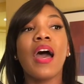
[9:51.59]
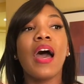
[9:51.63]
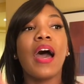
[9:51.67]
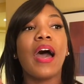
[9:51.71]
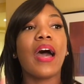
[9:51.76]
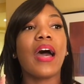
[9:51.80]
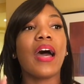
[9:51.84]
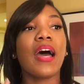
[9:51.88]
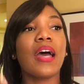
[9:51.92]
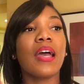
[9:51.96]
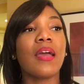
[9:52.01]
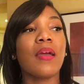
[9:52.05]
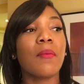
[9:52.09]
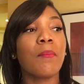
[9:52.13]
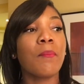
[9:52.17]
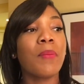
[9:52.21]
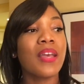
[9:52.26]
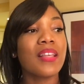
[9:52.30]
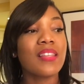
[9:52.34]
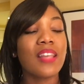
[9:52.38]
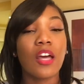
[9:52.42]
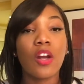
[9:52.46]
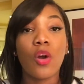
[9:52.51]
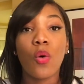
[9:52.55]
I
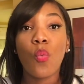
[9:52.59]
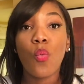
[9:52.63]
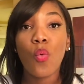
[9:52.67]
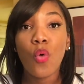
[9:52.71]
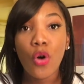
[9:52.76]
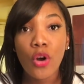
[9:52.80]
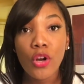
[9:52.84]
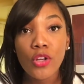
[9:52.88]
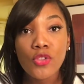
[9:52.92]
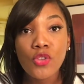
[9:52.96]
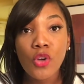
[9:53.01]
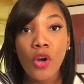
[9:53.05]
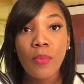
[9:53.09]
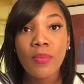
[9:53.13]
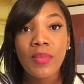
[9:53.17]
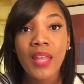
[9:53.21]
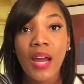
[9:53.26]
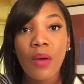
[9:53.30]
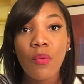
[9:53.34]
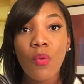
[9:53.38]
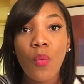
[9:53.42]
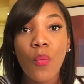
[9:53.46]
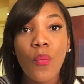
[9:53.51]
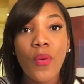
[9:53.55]
picked out a wardrobe that
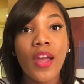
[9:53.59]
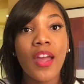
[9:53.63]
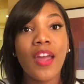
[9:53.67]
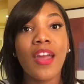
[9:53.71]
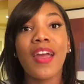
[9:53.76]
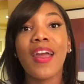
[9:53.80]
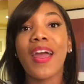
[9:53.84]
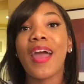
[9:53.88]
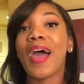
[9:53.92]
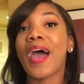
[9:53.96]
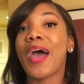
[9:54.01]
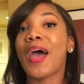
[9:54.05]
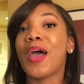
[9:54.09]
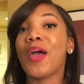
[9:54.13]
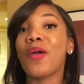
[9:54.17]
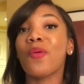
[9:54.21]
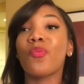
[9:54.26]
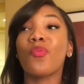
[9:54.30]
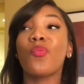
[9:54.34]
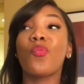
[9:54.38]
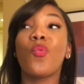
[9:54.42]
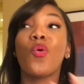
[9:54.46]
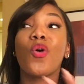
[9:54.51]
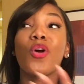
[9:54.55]
I would wear. I
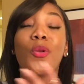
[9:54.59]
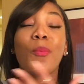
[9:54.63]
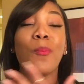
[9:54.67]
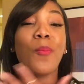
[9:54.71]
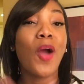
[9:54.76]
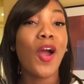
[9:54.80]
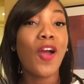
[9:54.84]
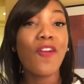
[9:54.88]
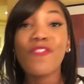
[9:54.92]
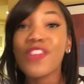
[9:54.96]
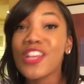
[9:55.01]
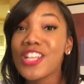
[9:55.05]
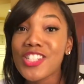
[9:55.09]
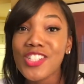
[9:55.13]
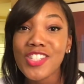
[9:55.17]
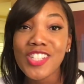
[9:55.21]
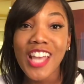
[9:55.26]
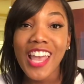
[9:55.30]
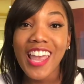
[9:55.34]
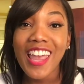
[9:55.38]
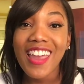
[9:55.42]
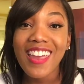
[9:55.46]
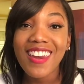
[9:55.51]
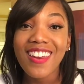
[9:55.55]
wore the perfect
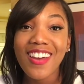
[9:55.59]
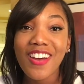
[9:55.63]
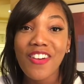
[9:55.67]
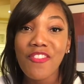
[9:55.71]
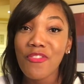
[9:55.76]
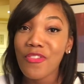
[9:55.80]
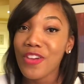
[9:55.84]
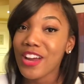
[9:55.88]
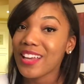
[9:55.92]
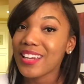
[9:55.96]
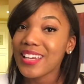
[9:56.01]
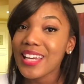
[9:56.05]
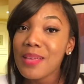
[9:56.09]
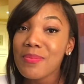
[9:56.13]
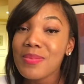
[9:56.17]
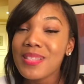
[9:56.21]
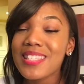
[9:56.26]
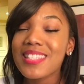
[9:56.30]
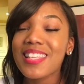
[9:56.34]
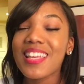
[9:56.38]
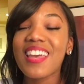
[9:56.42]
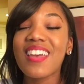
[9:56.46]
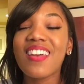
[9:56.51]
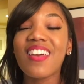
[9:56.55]
shade of red
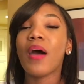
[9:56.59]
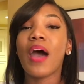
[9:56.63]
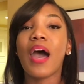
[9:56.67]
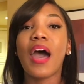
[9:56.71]
lipstick.